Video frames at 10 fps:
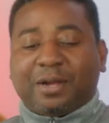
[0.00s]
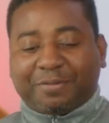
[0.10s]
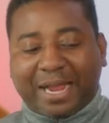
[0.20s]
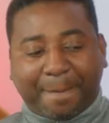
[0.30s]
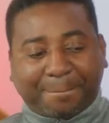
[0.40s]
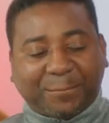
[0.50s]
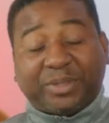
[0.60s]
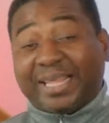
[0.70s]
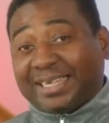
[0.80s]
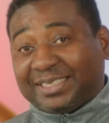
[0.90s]
All right,
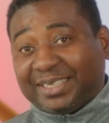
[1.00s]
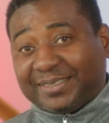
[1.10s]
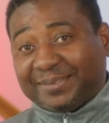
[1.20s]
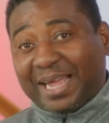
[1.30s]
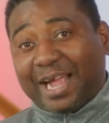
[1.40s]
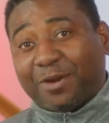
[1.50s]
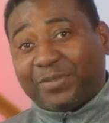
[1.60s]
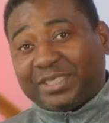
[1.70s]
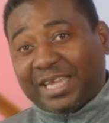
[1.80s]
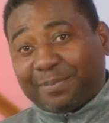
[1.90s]
that's it. I hope
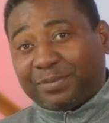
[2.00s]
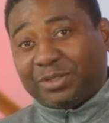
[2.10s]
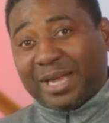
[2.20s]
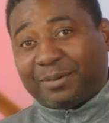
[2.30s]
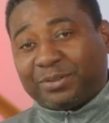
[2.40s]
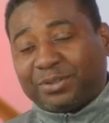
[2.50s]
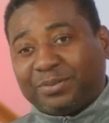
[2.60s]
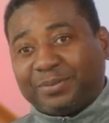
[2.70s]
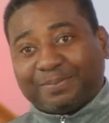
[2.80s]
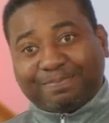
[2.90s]
this helped you out.
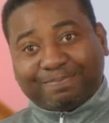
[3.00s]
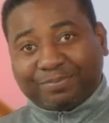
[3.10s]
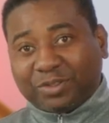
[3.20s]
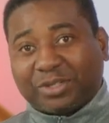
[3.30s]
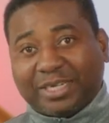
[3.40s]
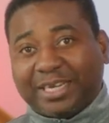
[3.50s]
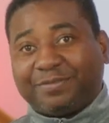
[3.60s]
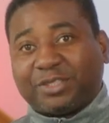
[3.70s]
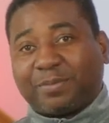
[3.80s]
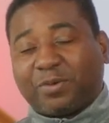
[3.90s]
You can
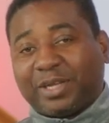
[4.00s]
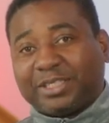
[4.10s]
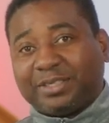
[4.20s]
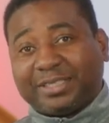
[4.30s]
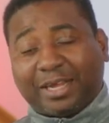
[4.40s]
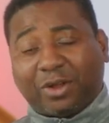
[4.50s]
leave some questions and